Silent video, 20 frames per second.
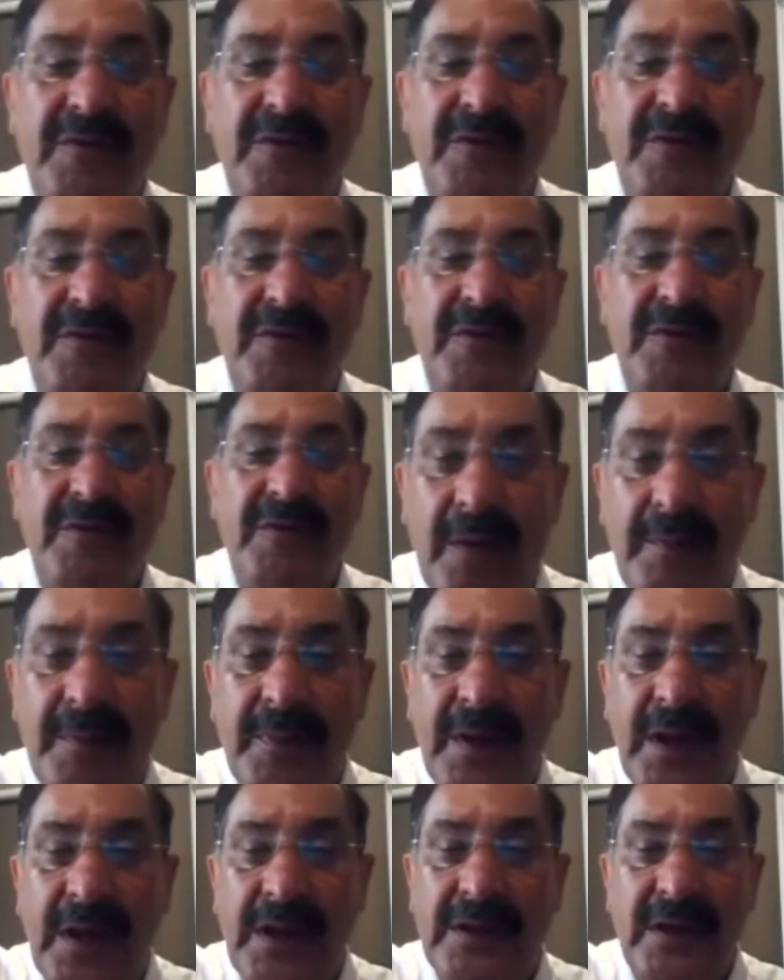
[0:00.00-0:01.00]
Now,
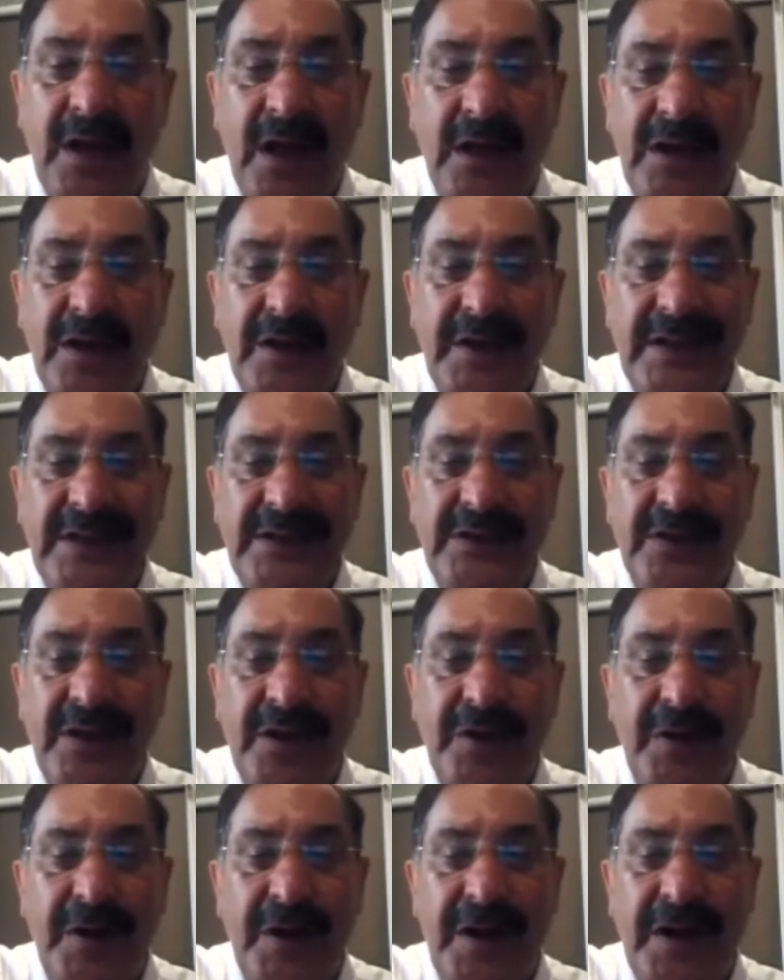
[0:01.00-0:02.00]
his other tests,
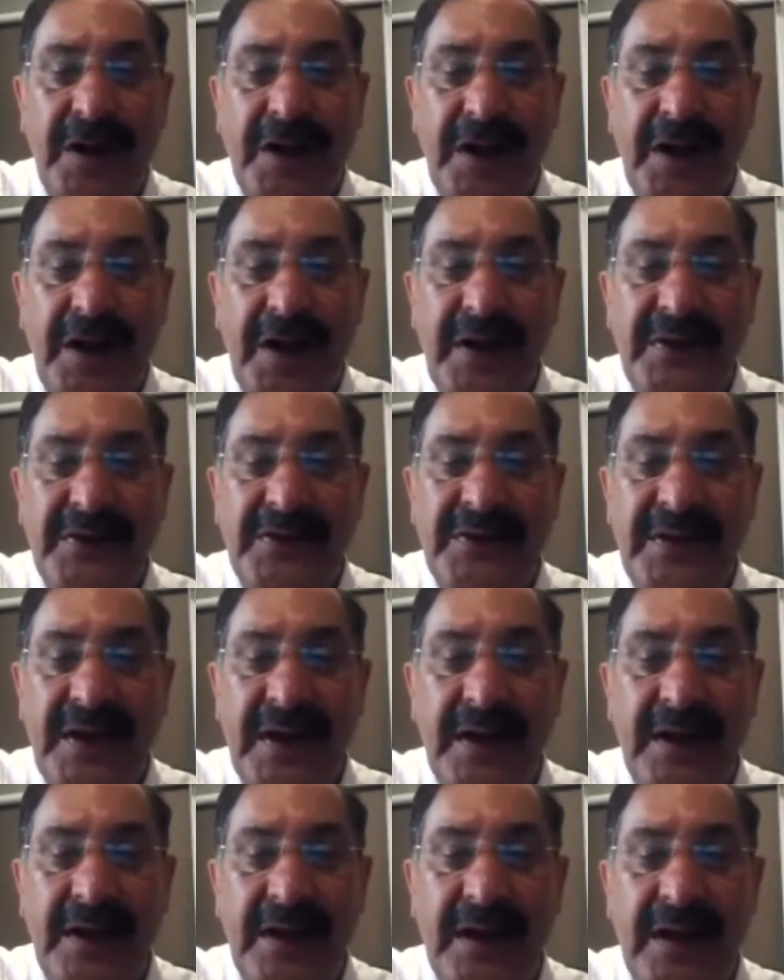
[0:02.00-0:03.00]
creatinine clearance
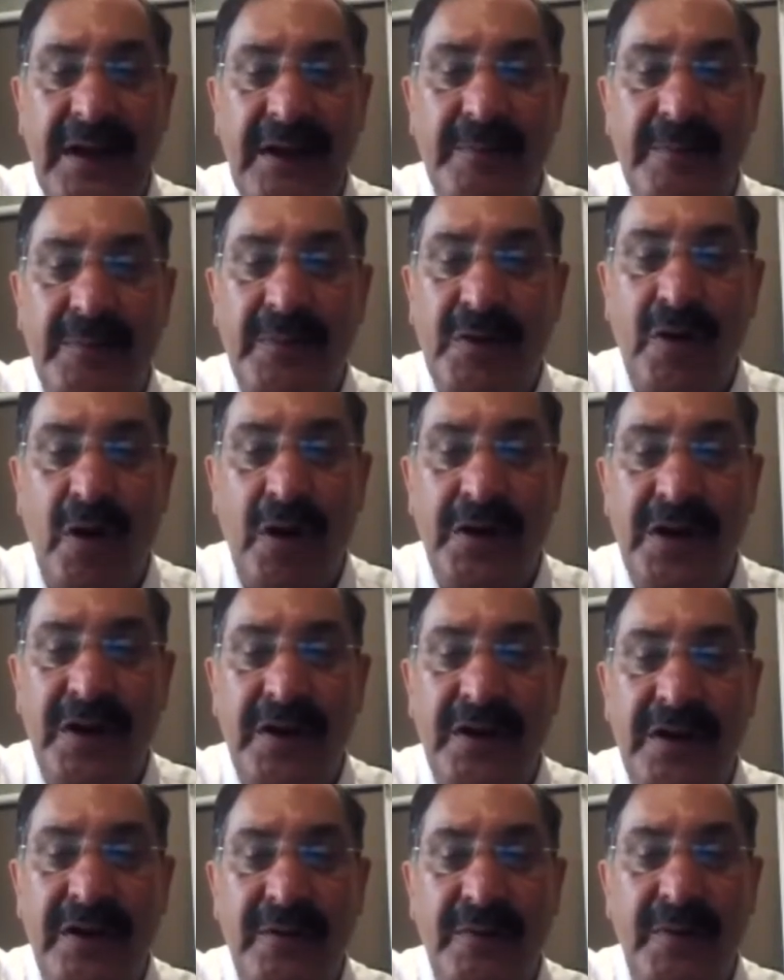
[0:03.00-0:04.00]
and carotid
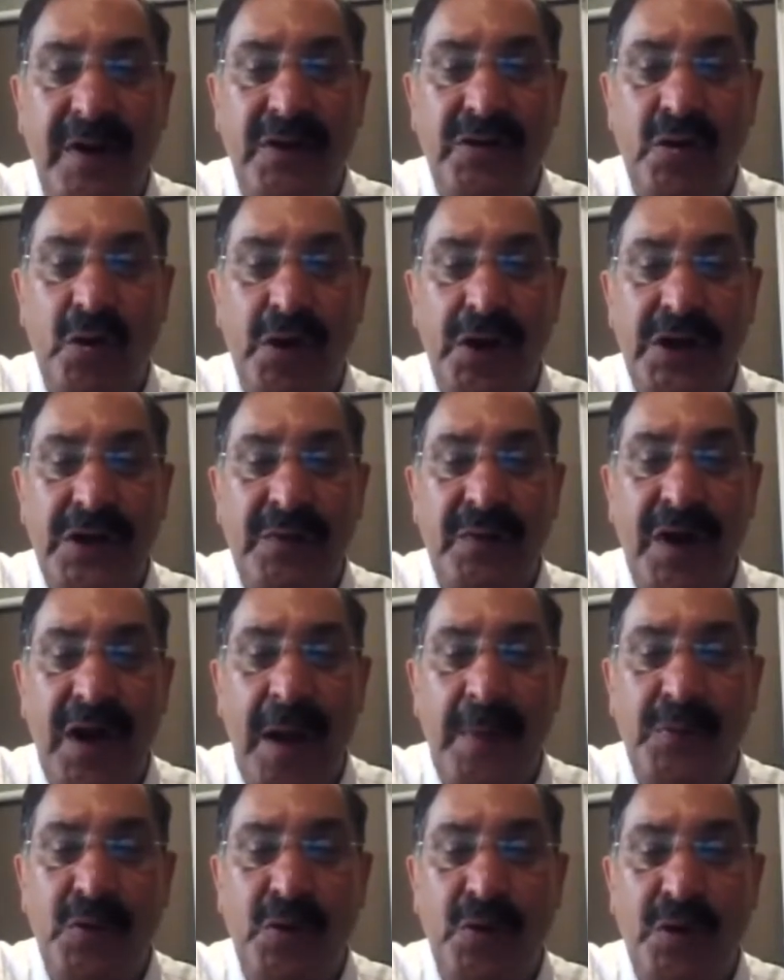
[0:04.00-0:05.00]
auscultation, were
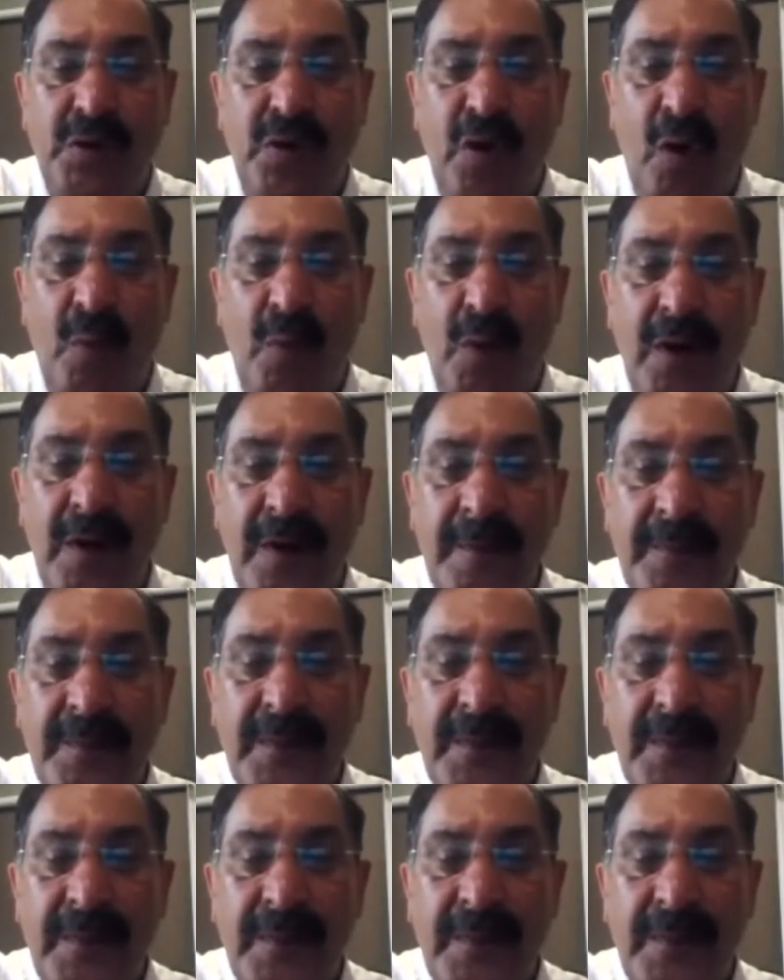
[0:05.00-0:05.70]
absolutely normal.